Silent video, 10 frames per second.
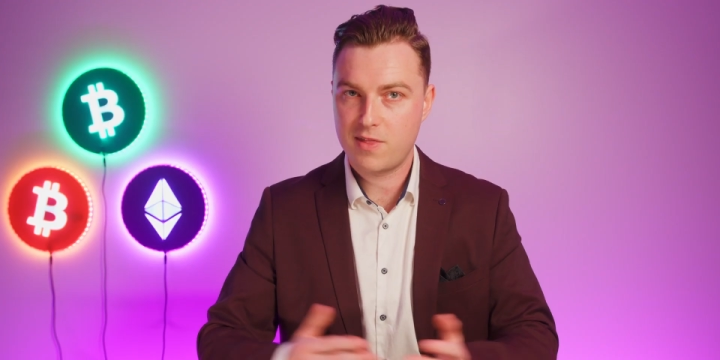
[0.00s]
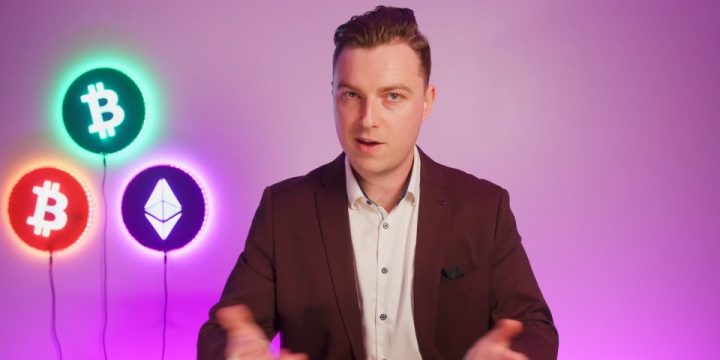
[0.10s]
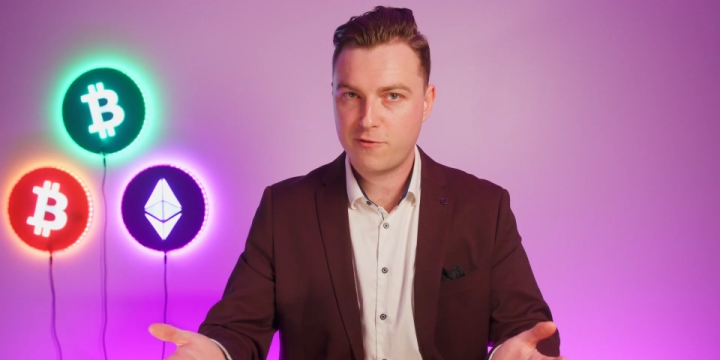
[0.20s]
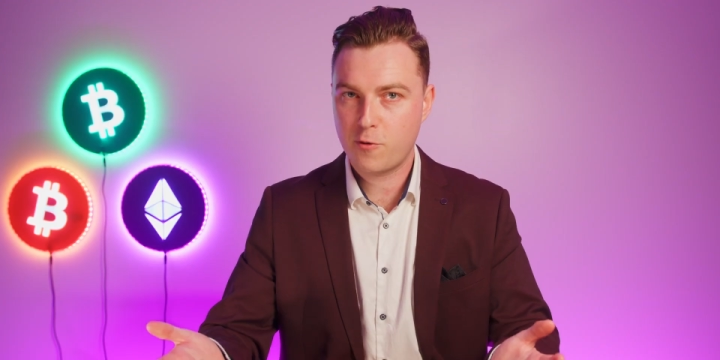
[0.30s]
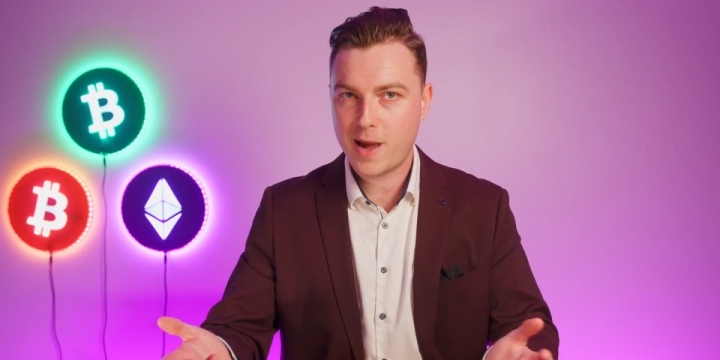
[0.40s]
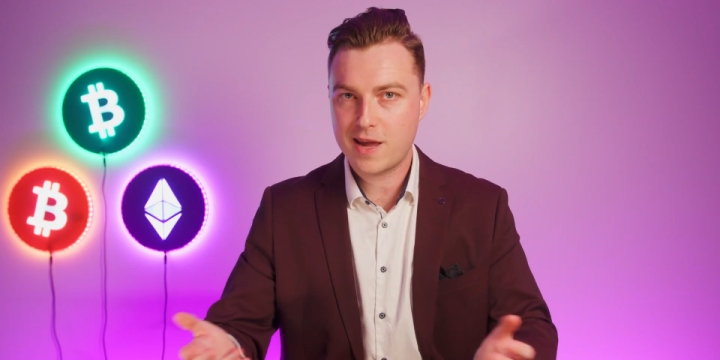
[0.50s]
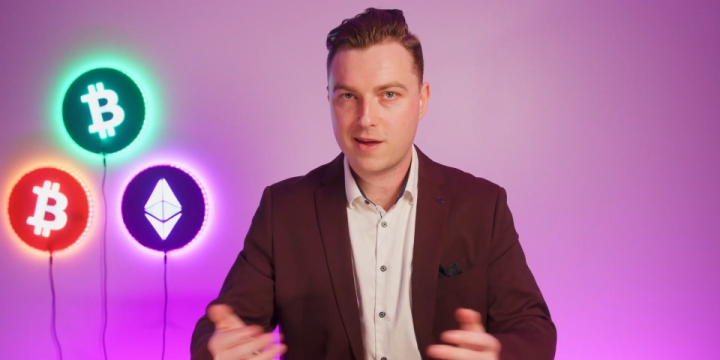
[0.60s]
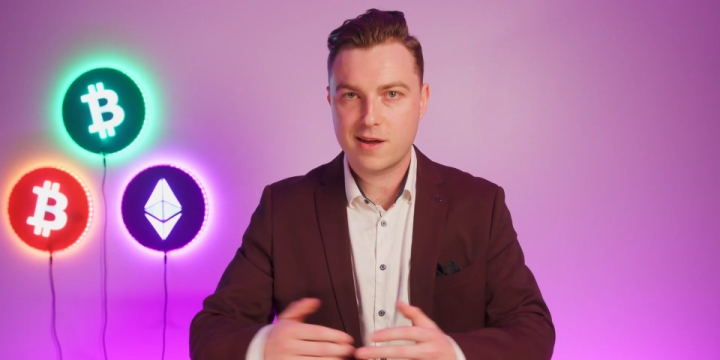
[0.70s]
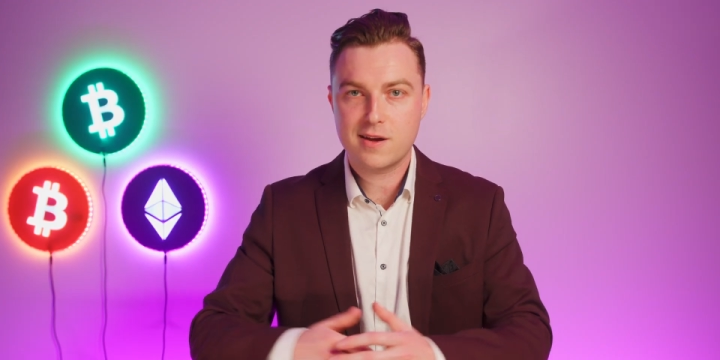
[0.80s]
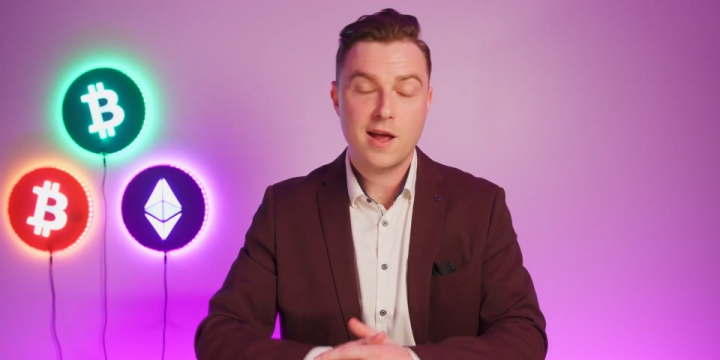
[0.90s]
therefore
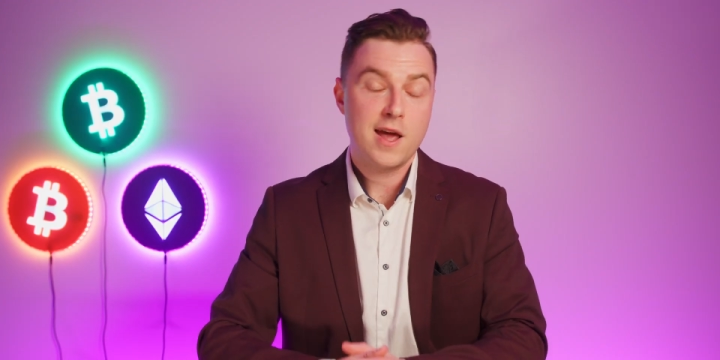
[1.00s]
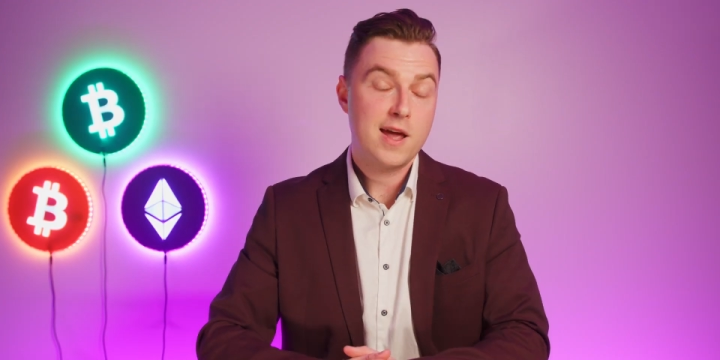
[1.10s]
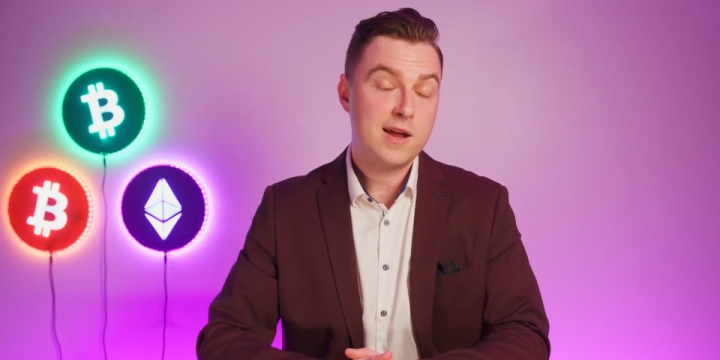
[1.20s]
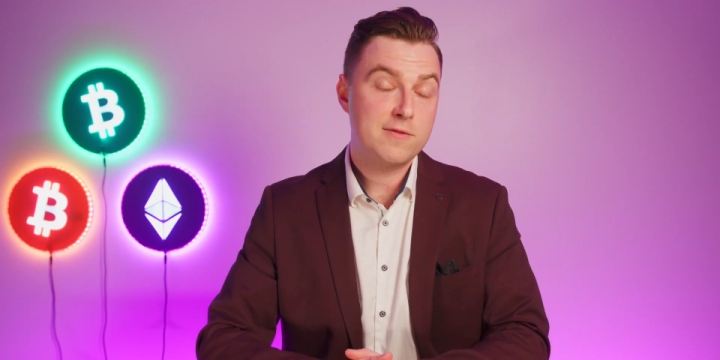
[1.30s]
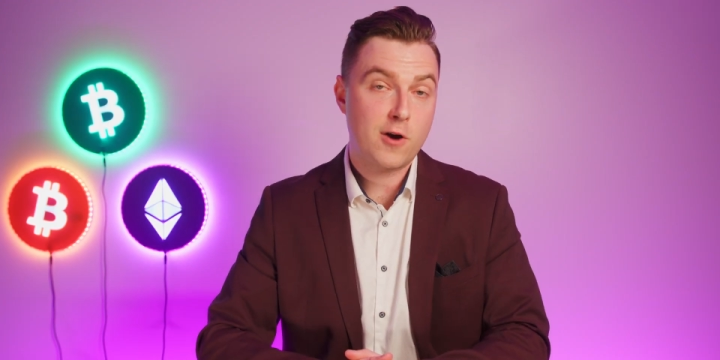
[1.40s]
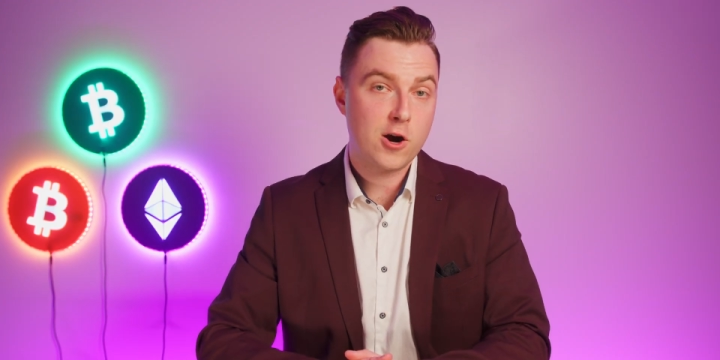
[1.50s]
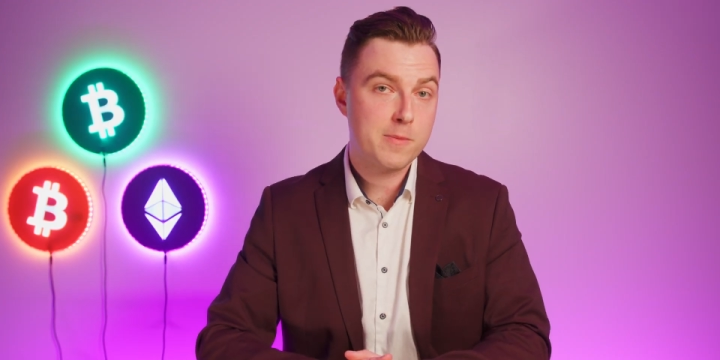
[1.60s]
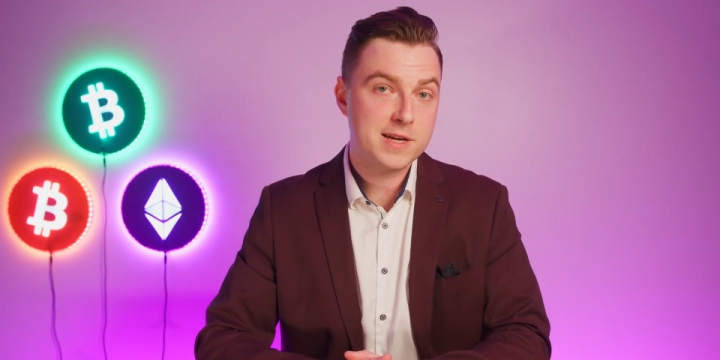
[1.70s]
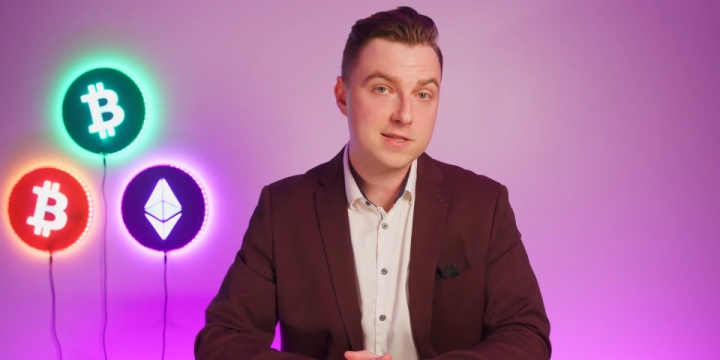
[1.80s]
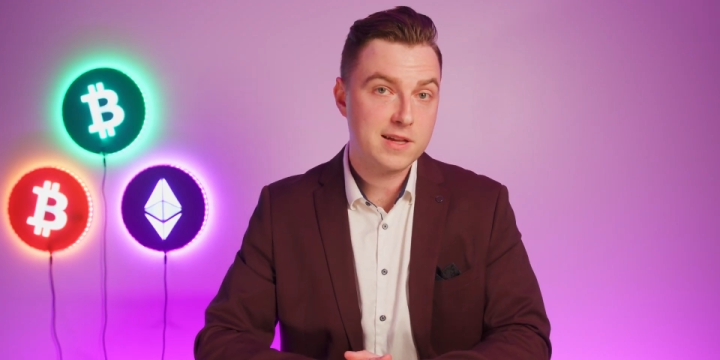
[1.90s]
making it
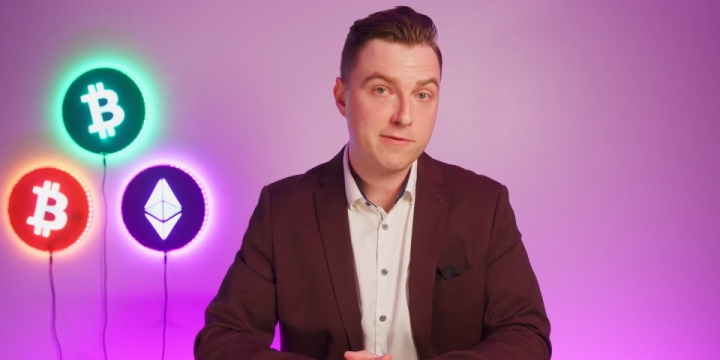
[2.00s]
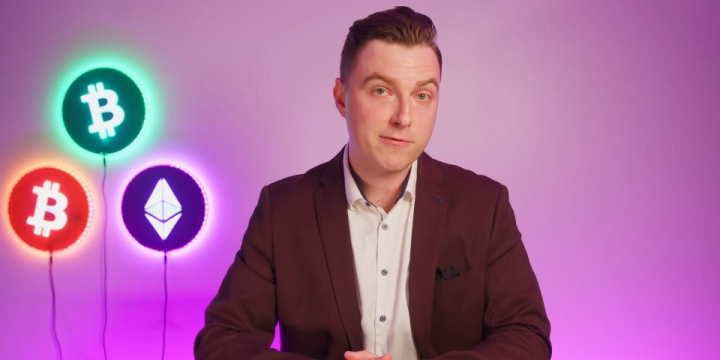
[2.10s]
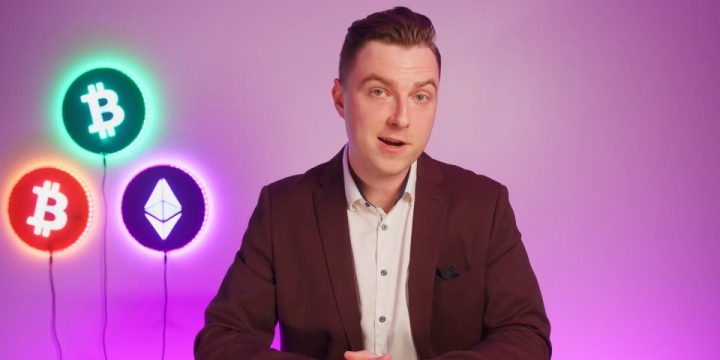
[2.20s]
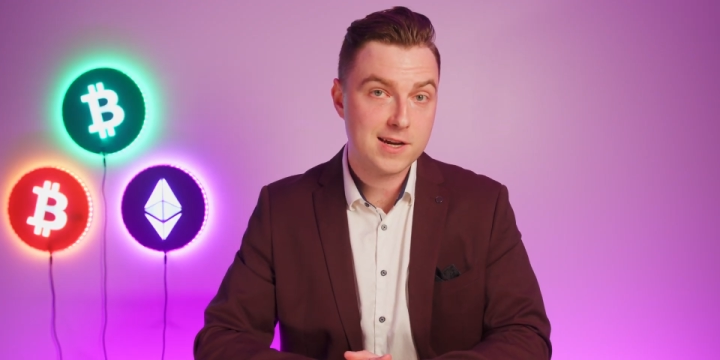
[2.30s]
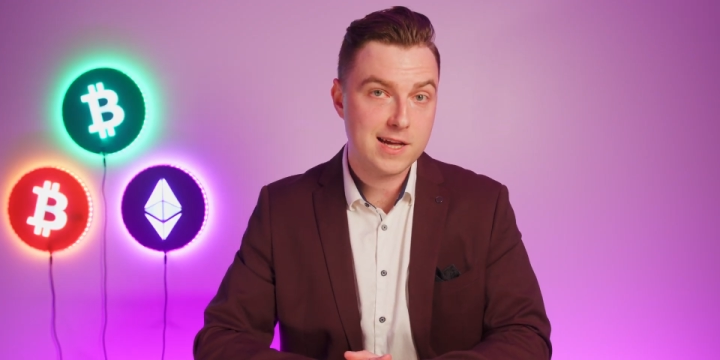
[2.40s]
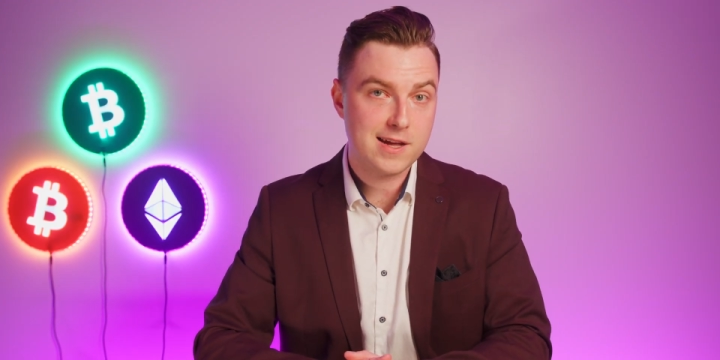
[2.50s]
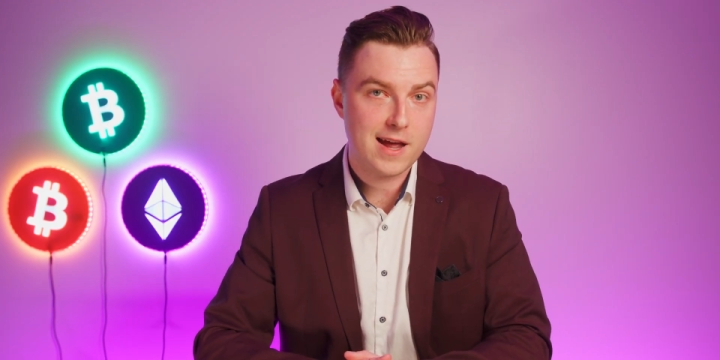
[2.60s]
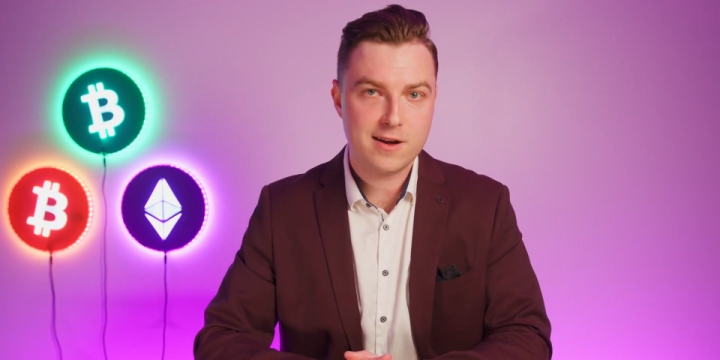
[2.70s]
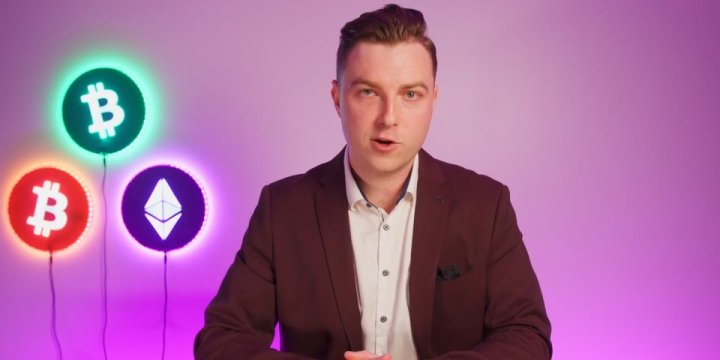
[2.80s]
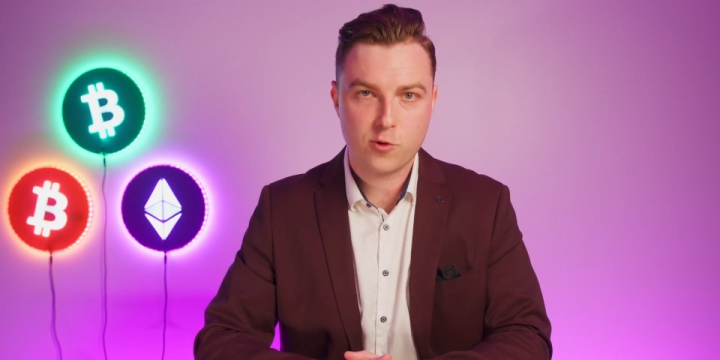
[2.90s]
environmentally friendly and